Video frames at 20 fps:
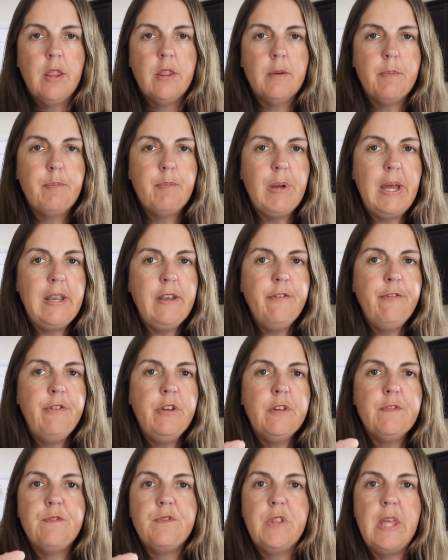the
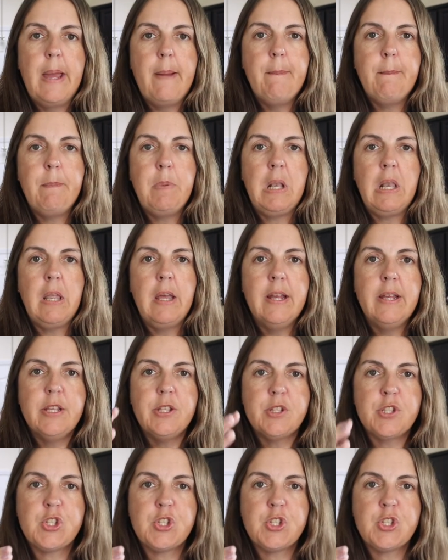benefit of them playing,